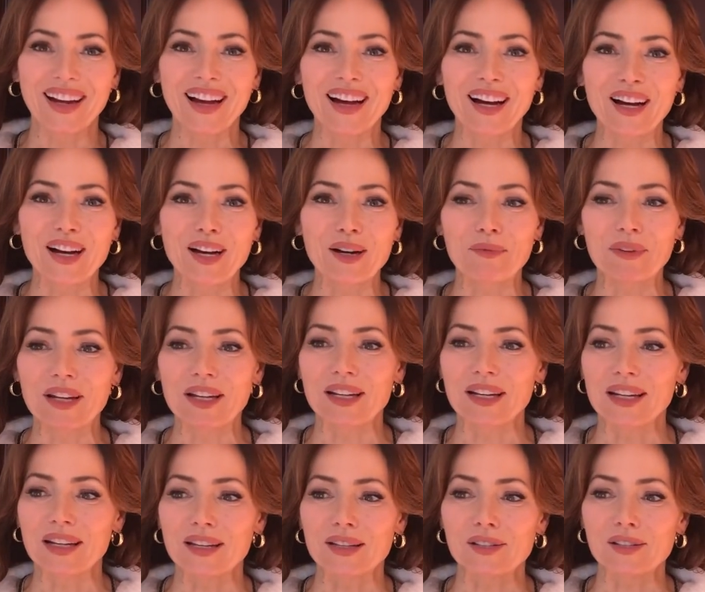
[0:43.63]
Um, it
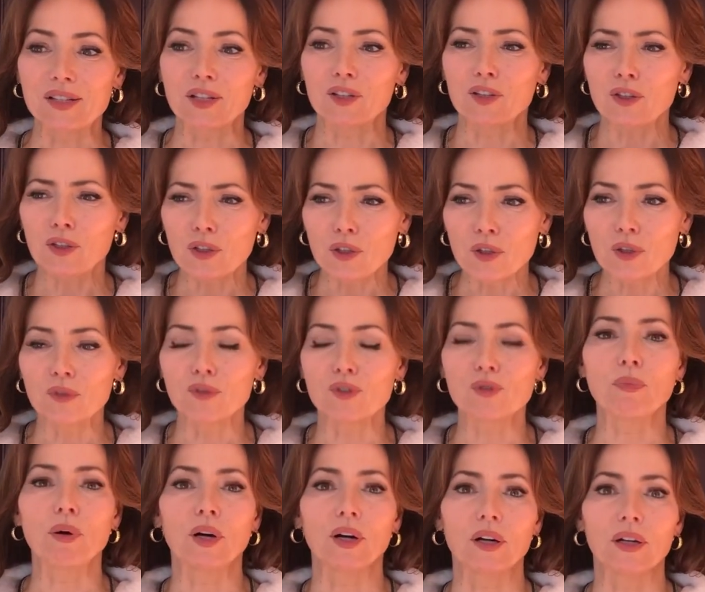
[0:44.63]
is a huge
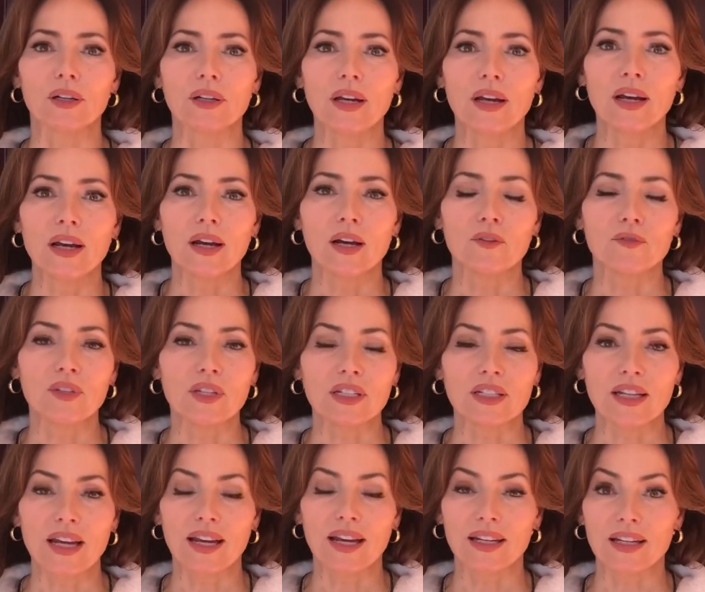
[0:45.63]
part of the
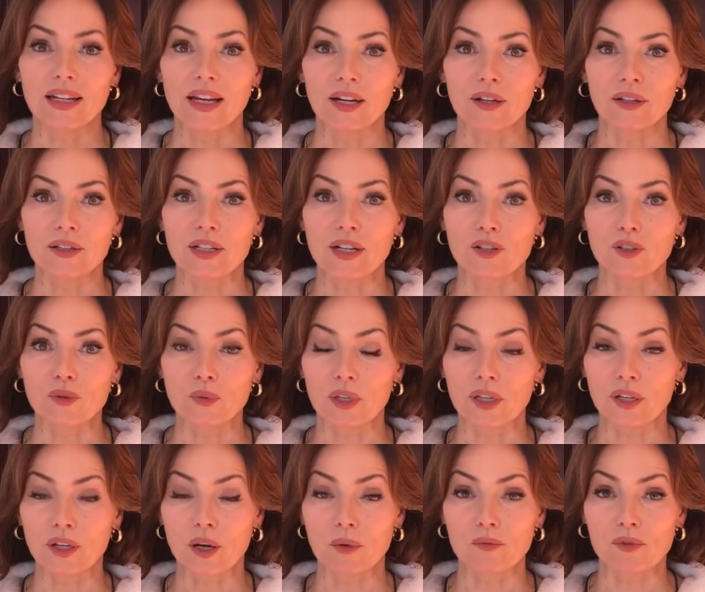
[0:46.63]
Italian heritage when it
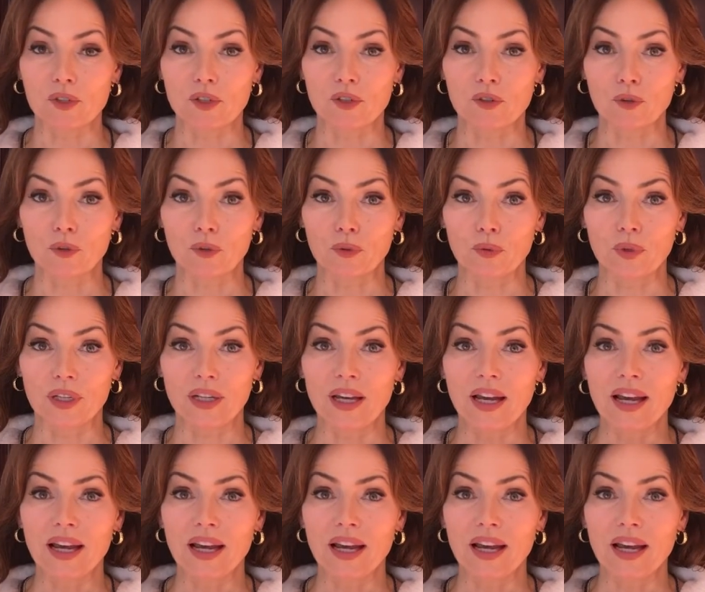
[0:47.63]
comes to jewelry.